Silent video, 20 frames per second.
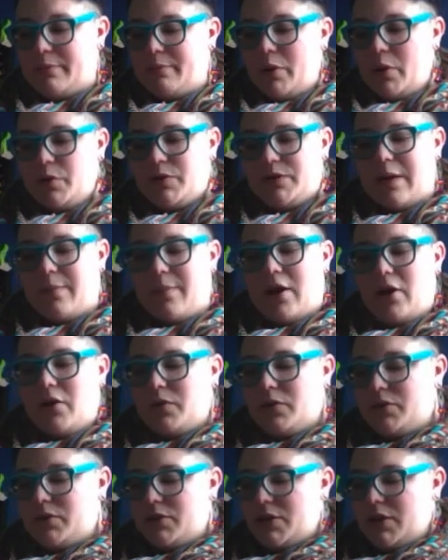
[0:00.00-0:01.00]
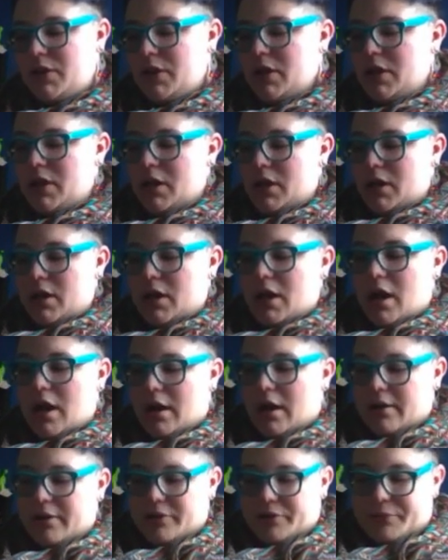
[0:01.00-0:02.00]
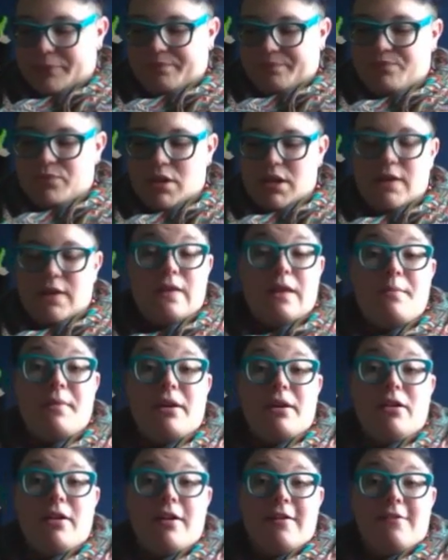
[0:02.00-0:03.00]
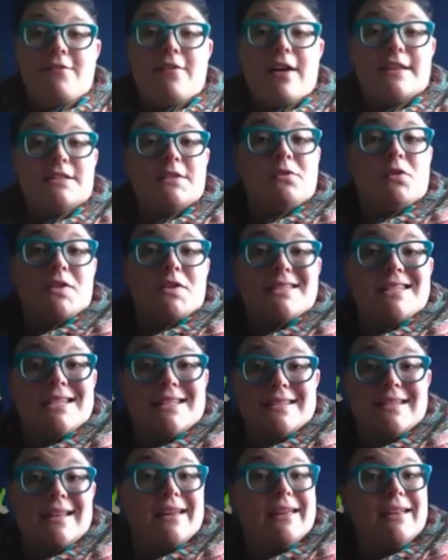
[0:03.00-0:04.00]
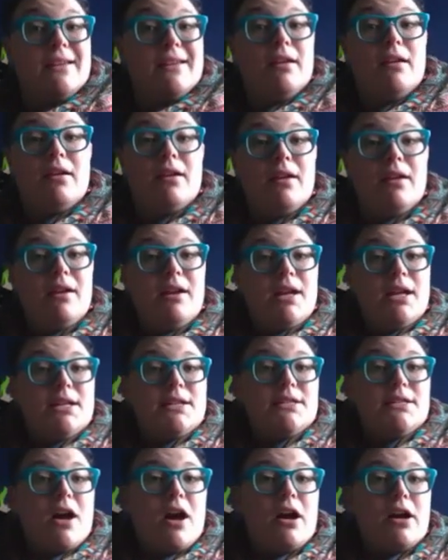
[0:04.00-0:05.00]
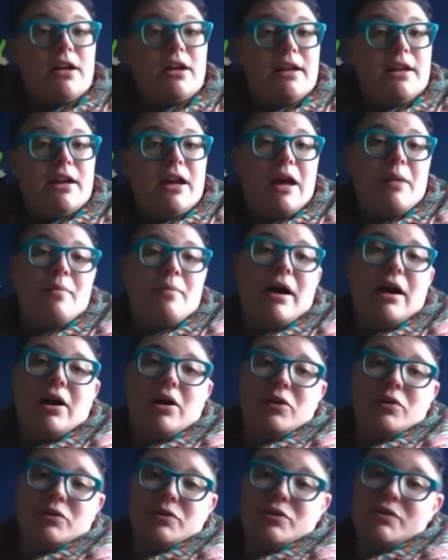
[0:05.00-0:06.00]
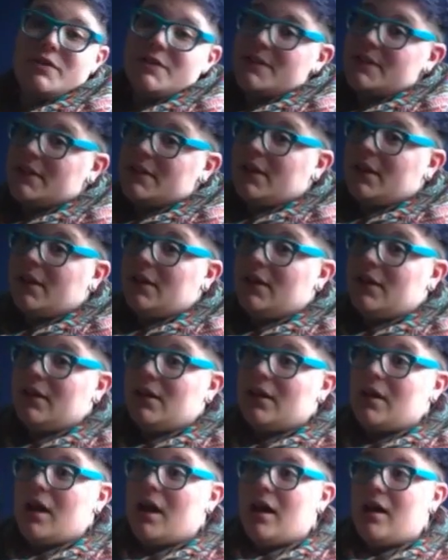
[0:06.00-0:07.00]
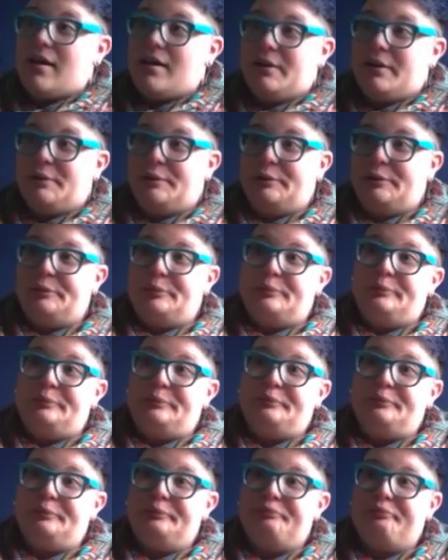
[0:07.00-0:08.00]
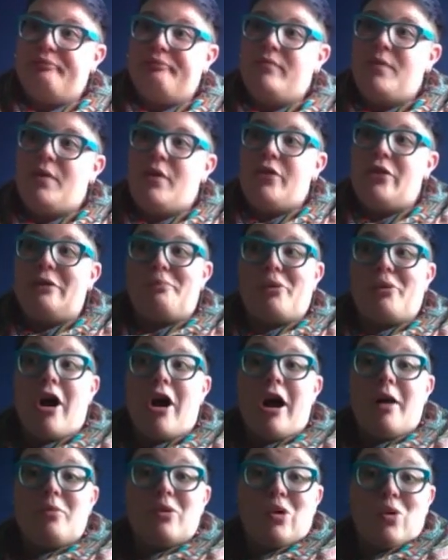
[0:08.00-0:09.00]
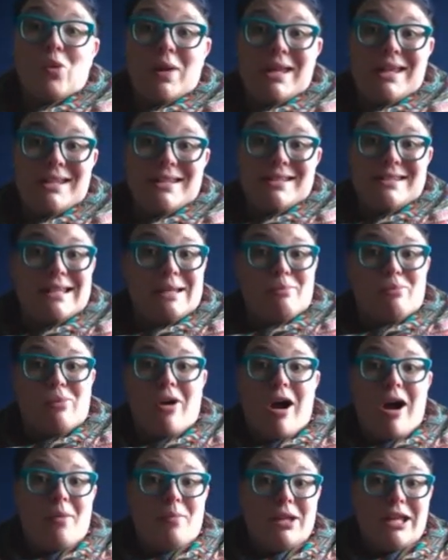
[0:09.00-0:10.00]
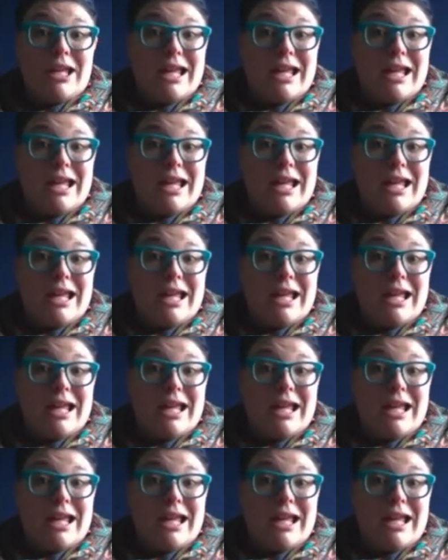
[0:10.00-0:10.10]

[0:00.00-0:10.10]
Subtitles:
a post came out in the middle of festival season talking about the prom queens and prom